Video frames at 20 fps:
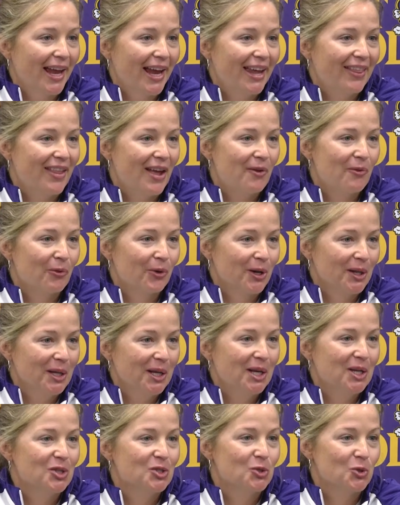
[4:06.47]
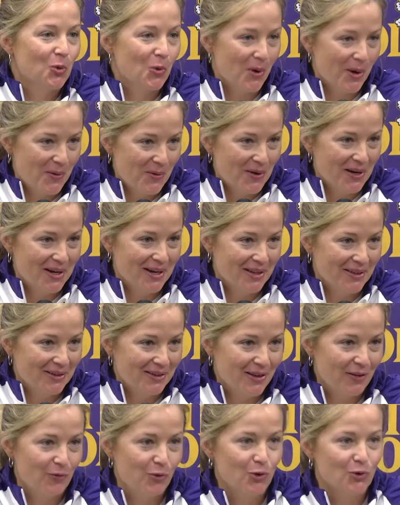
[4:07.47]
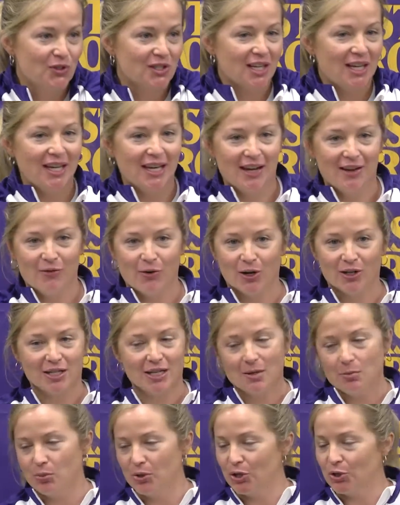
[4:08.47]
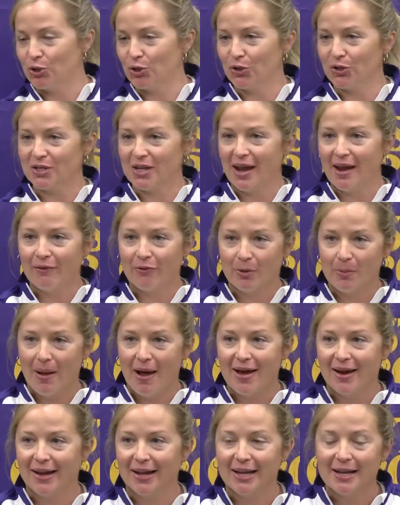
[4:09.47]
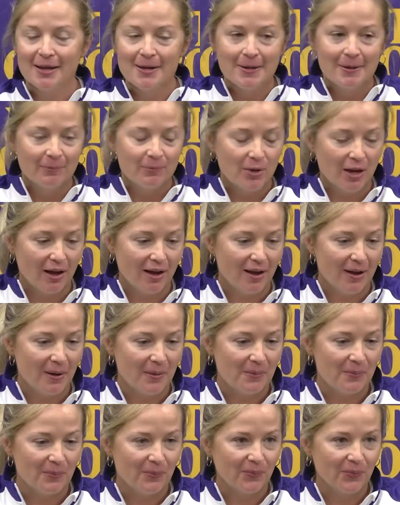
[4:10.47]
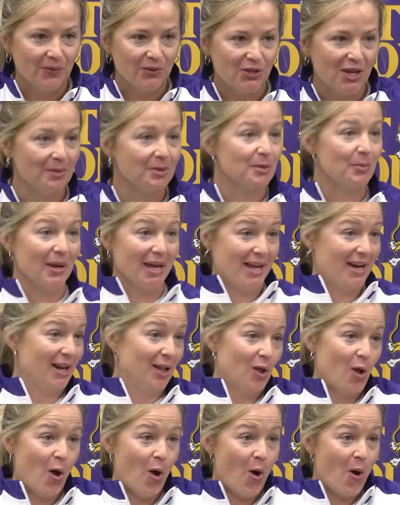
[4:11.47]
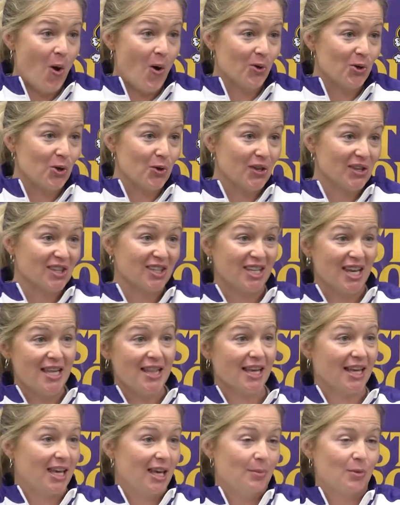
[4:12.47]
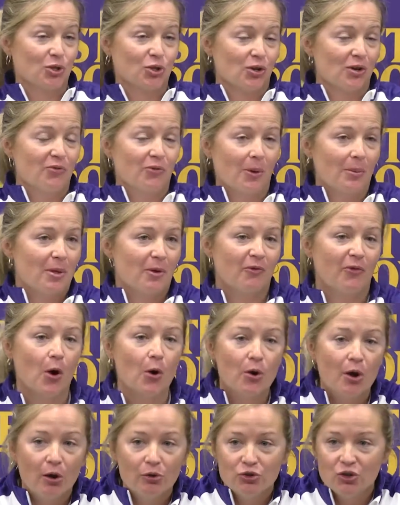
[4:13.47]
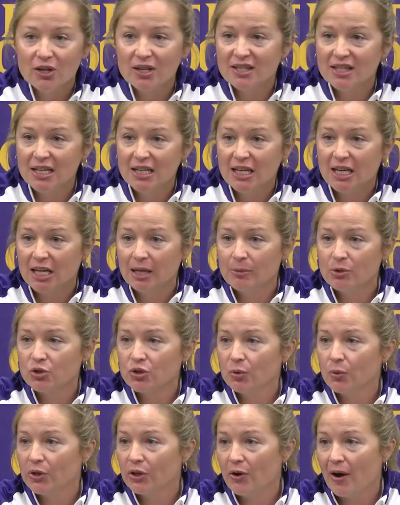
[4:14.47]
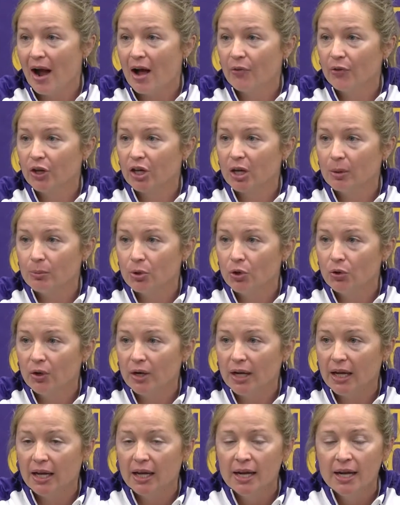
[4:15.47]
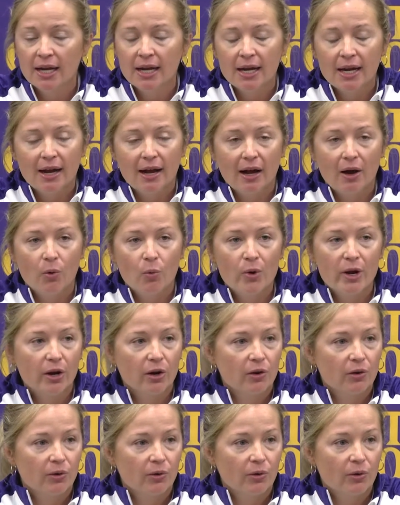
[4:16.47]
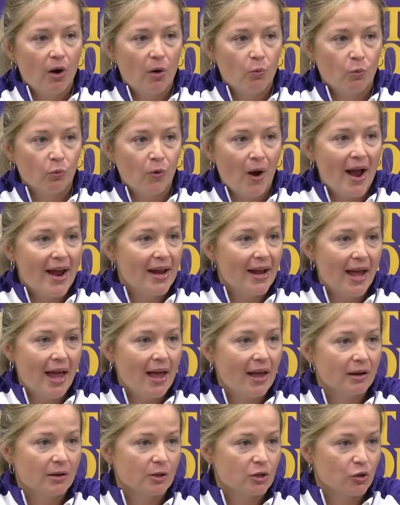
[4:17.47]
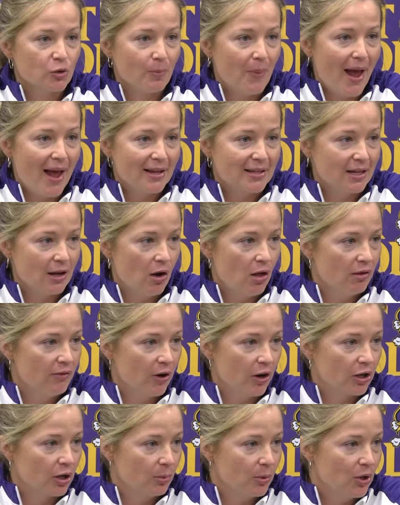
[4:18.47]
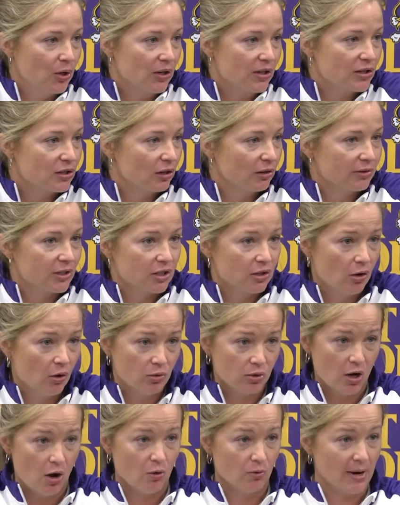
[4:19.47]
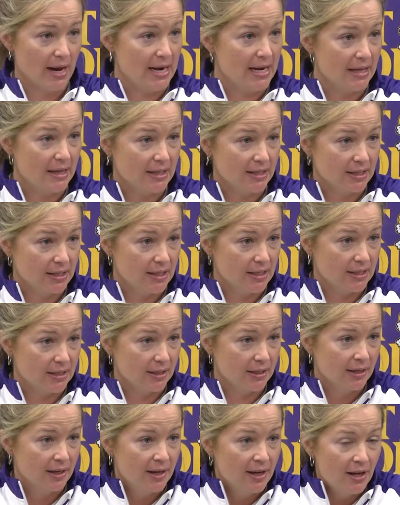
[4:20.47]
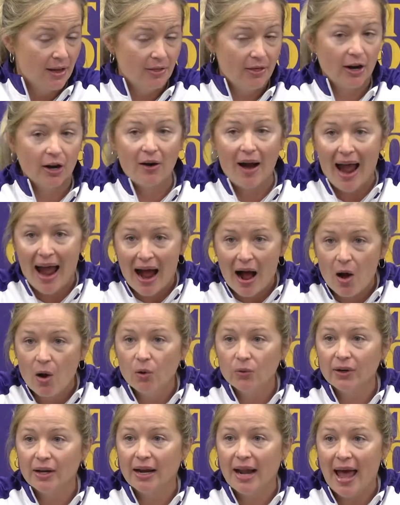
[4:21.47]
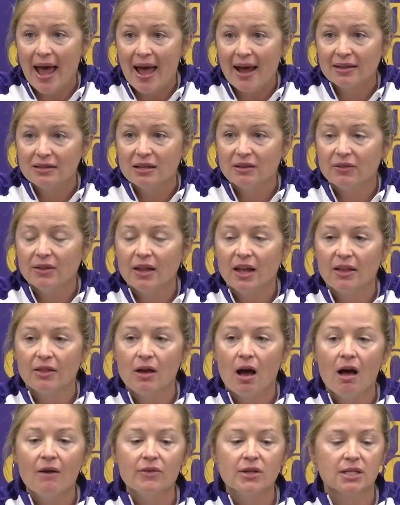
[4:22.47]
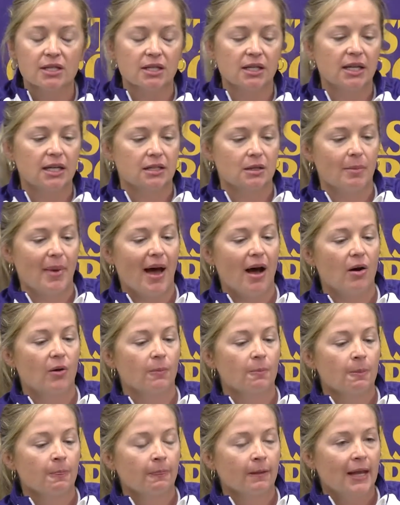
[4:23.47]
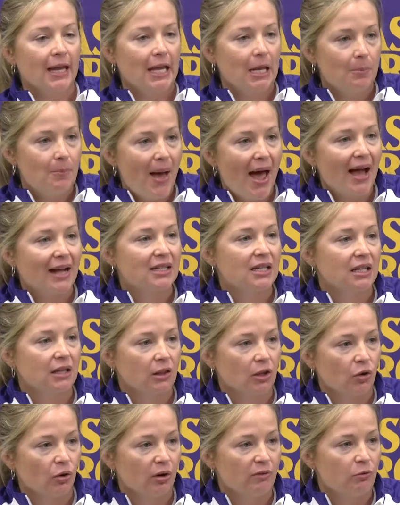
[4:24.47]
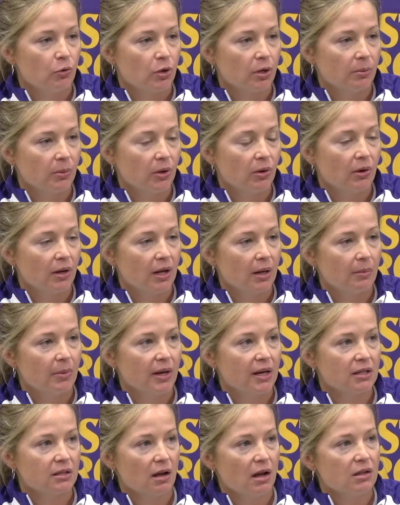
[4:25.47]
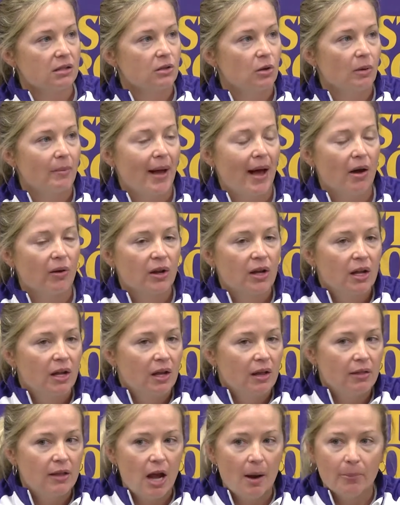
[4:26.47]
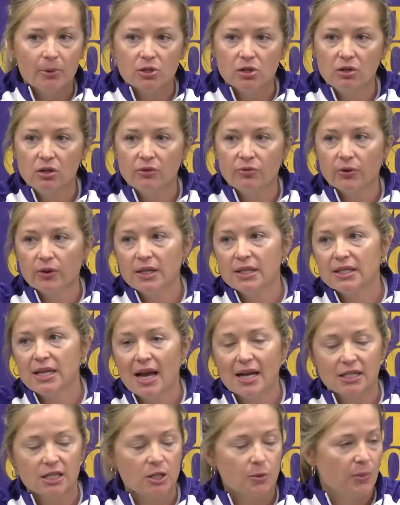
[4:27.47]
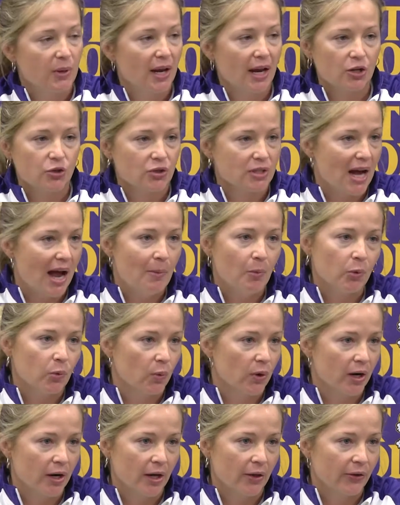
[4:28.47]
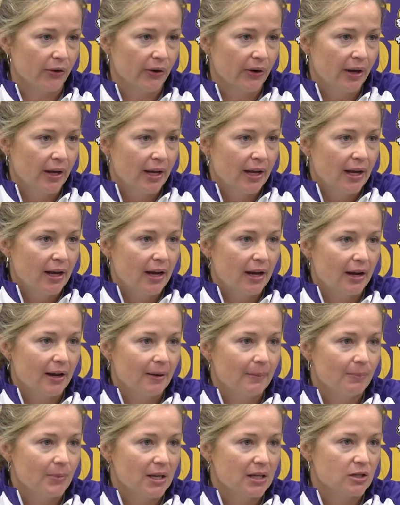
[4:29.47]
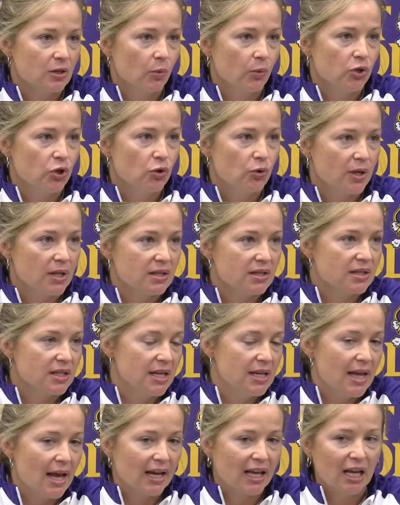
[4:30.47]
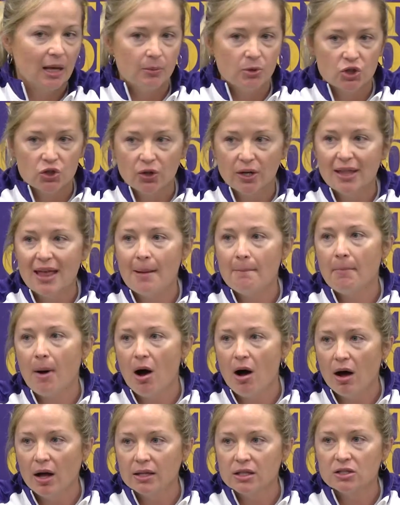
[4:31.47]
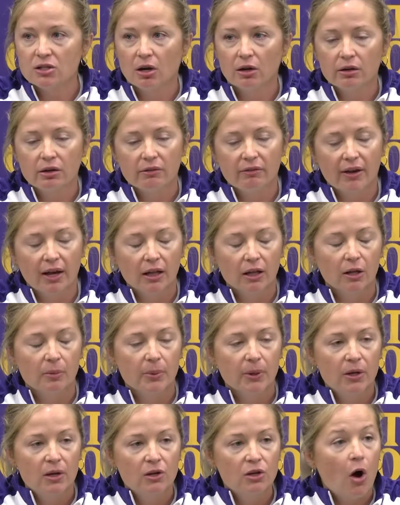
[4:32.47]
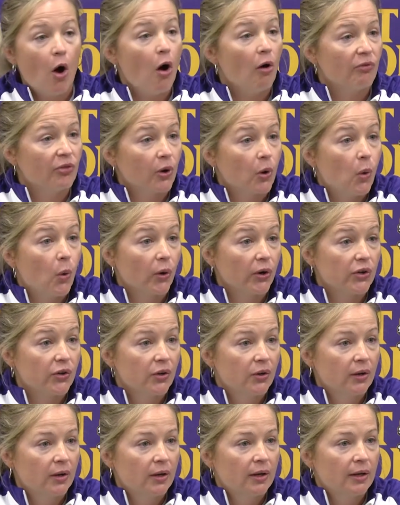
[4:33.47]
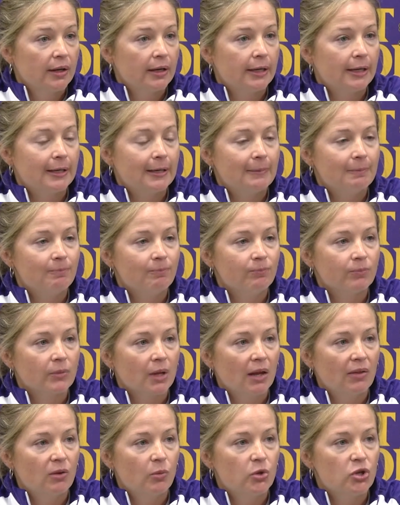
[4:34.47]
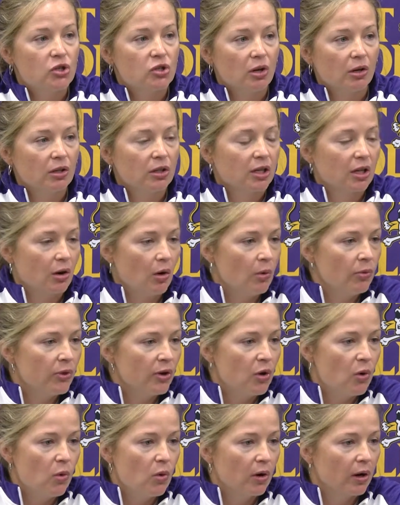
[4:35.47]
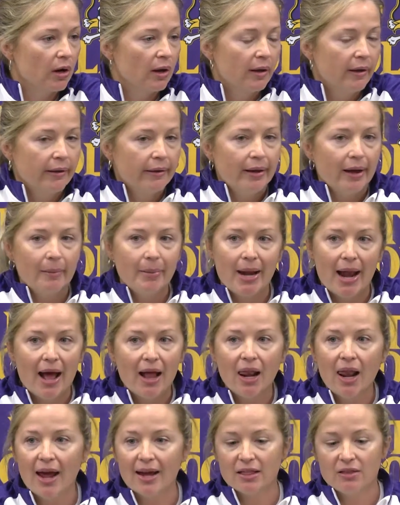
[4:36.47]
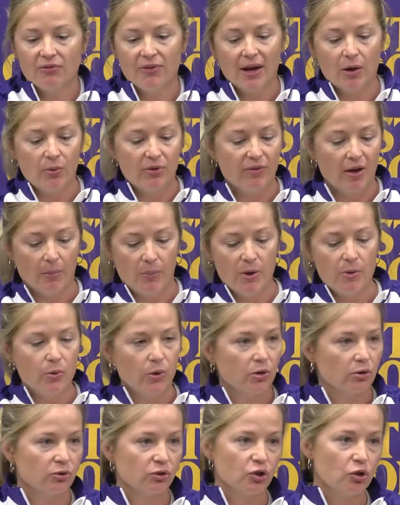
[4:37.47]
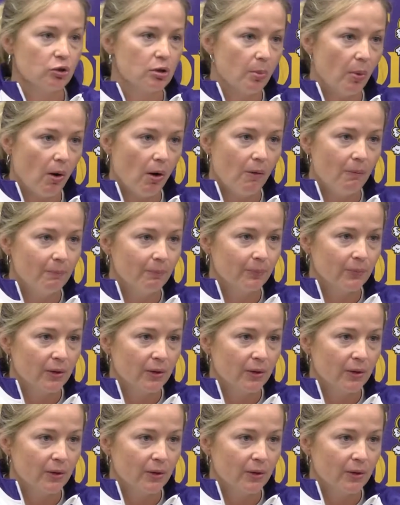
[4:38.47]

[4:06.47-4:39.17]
And they really enjoy one another. If you see any of our team pictures, everybody seems to be getting along. You can see the chemistry from the photos. You can see the chemistry when they're out in the community. We're right at surpassing all of our community service goals already this season. They're out and active. And obviously, it's about impacting the Greenville community, but it's also about the opportunity for these guys to spend extra time with one another. And so when you can see that chemistry and that bond starting to develop off the court, and then when you start looking on the court, I mean, I like the fact we've got people who can shoot the ball.